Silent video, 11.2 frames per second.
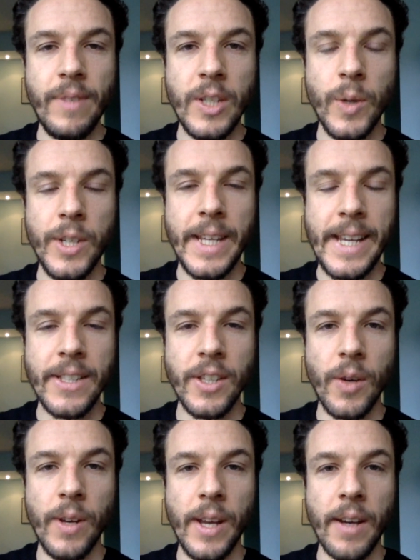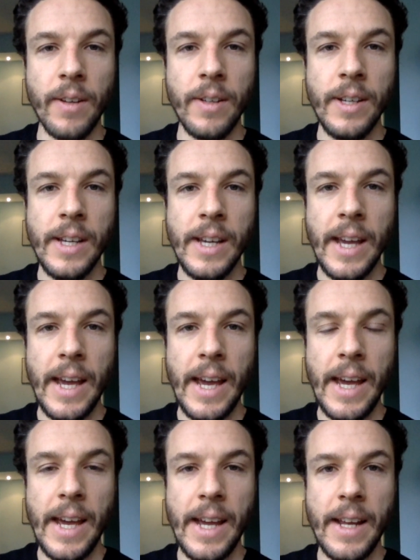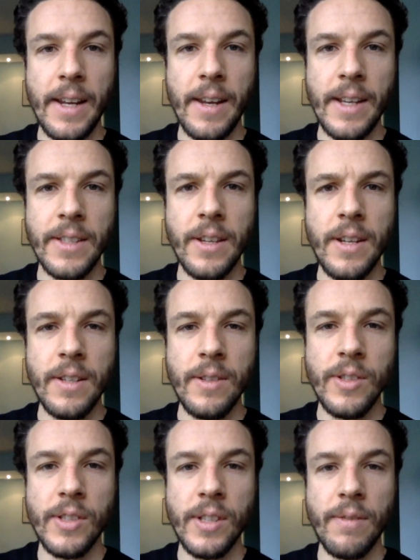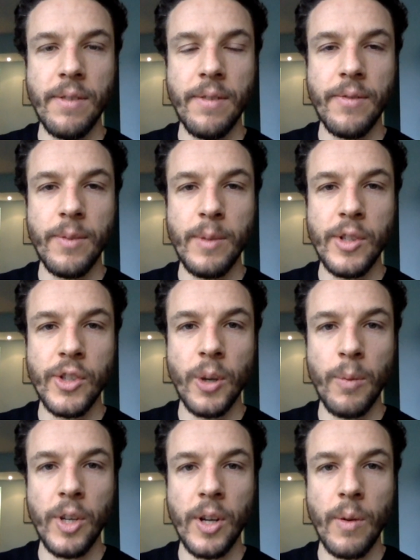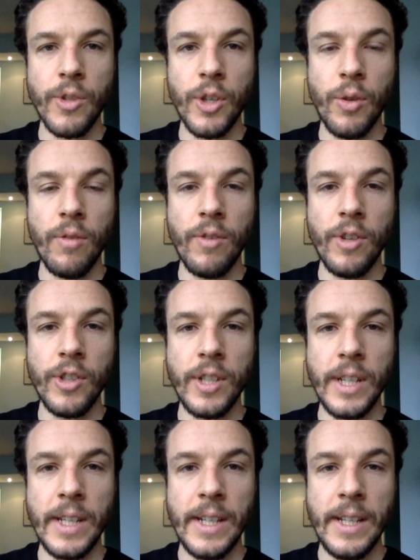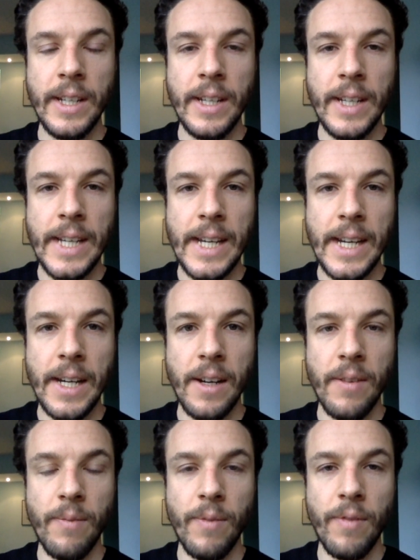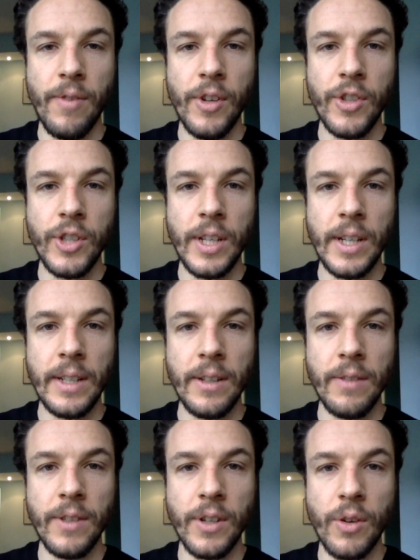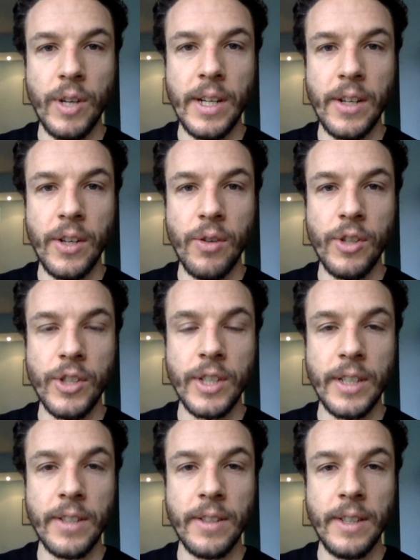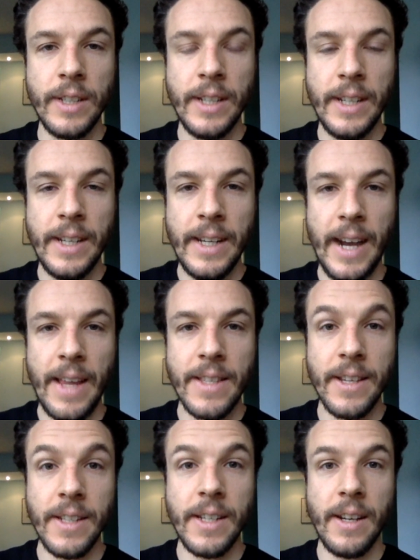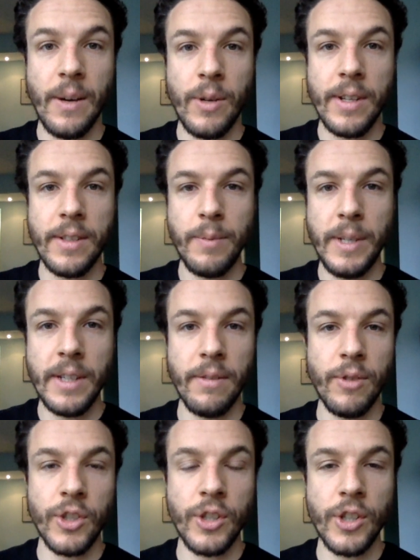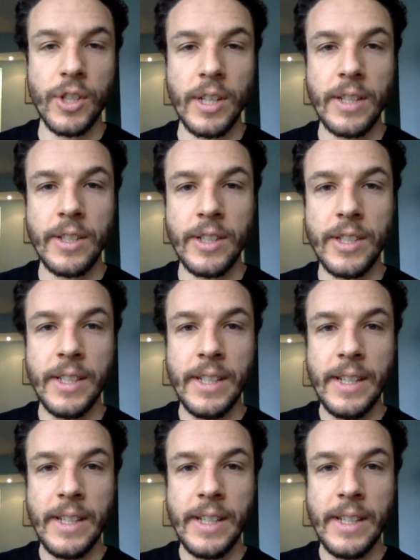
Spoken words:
20 years ago now, and I started to suffer from insomnia. I was at university, the first year of a degree in neuroscience. I had this idea I wanted to be a research scientist,